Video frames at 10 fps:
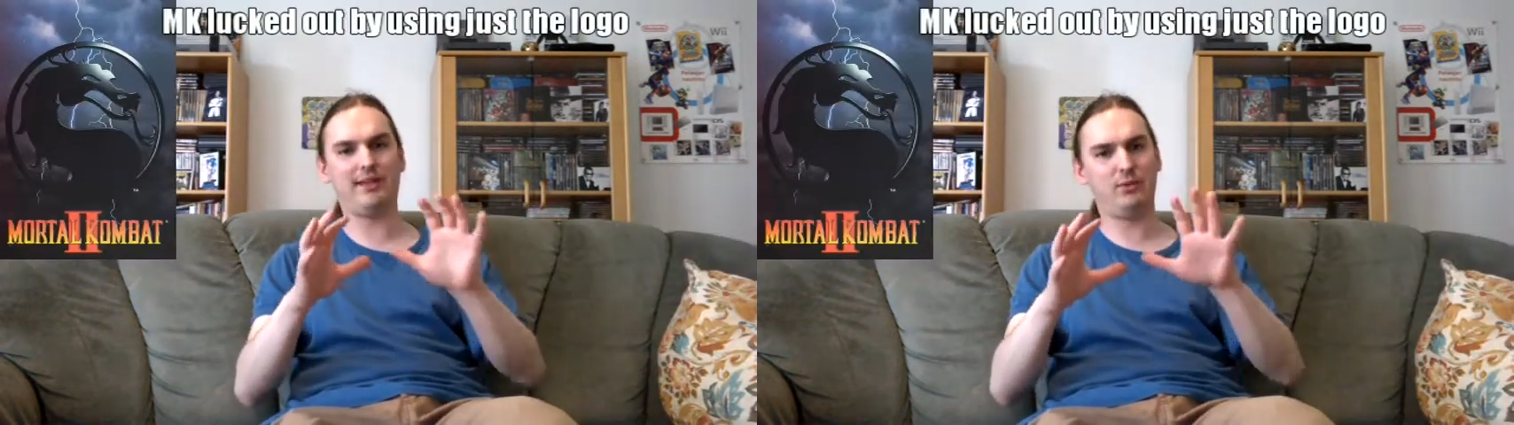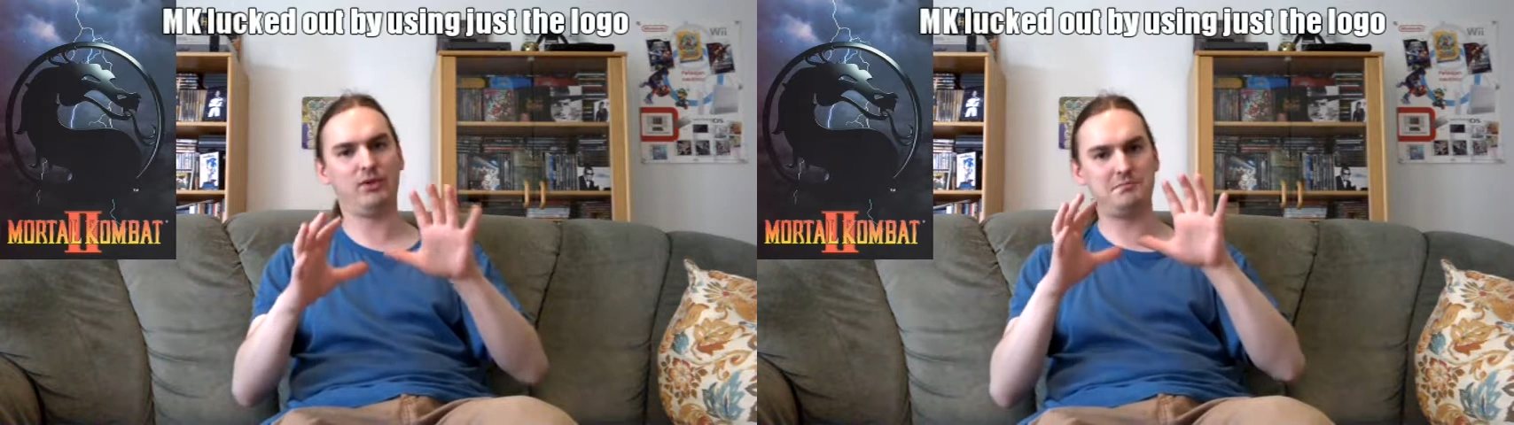
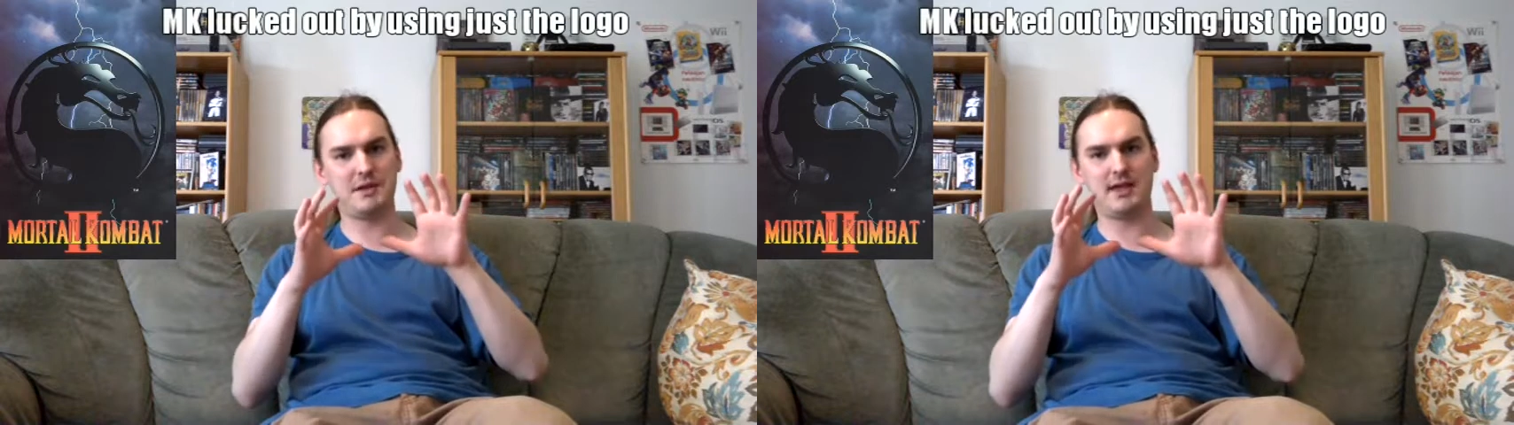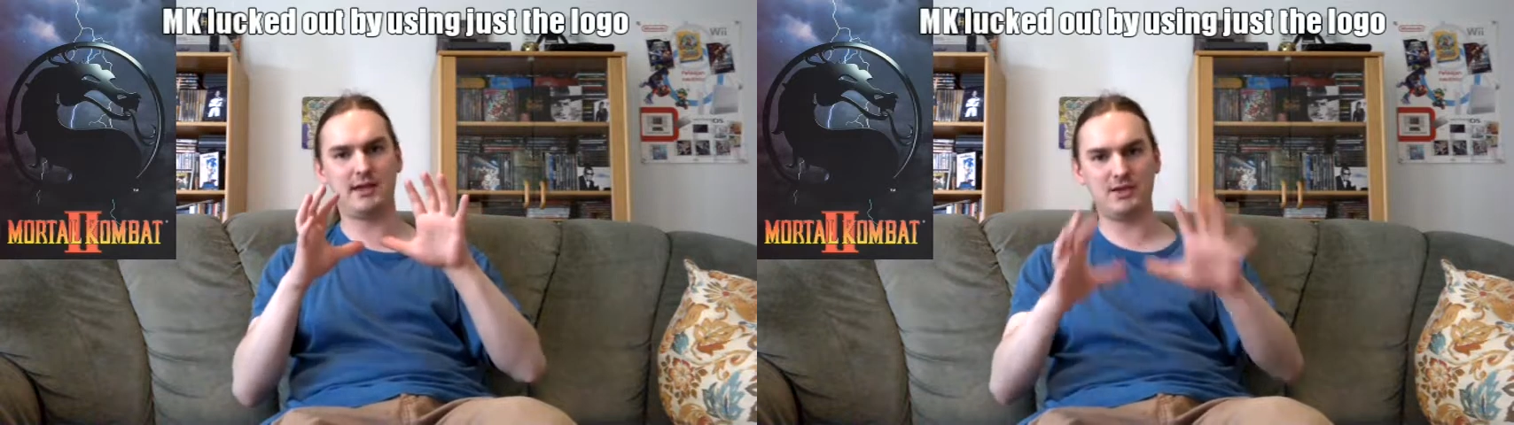that was
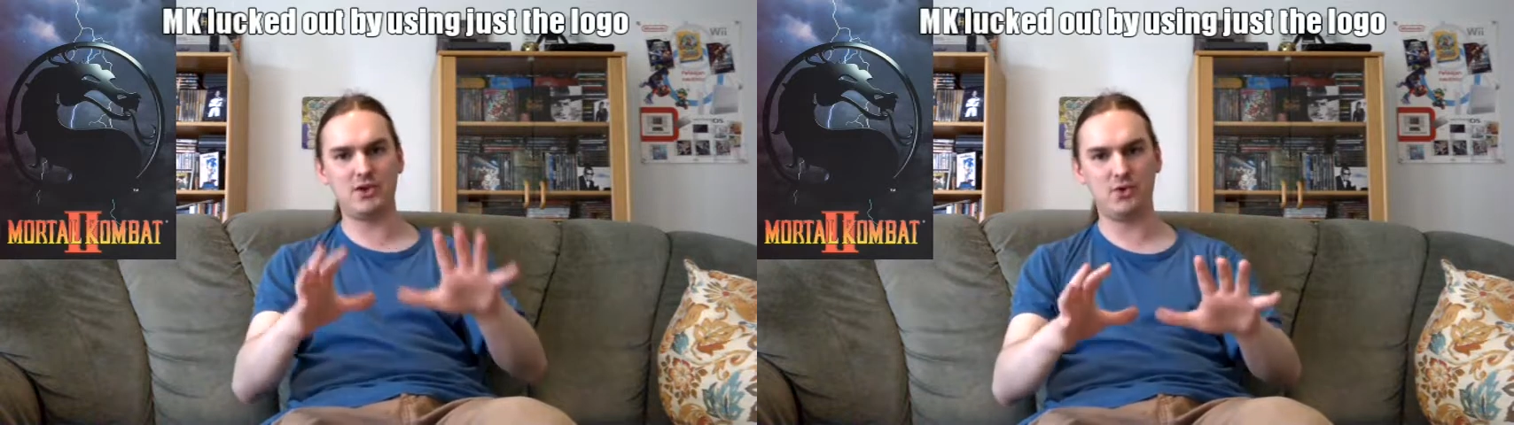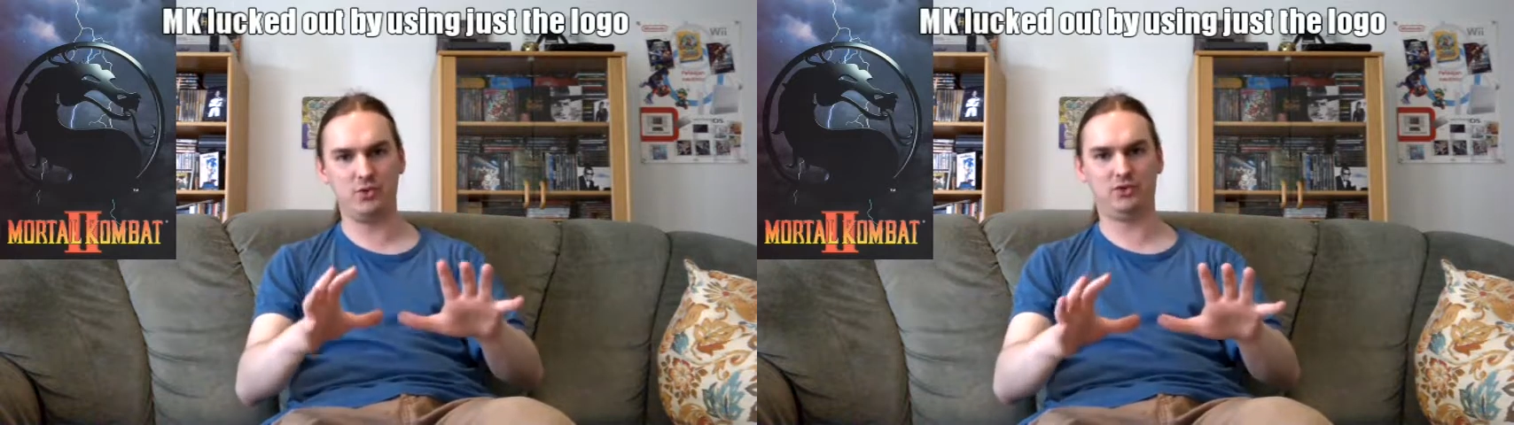being
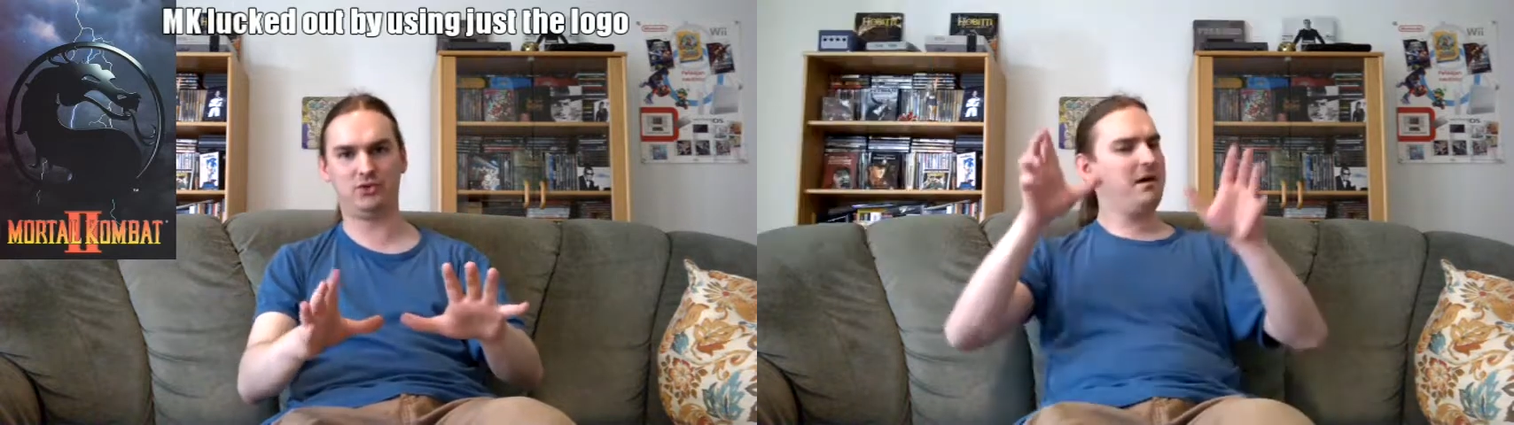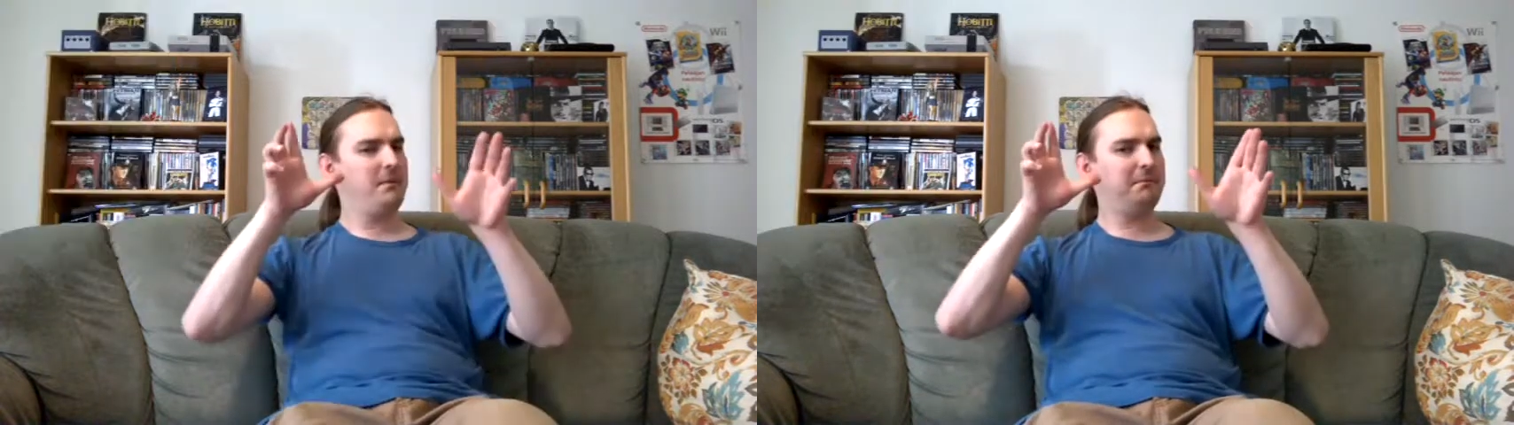used.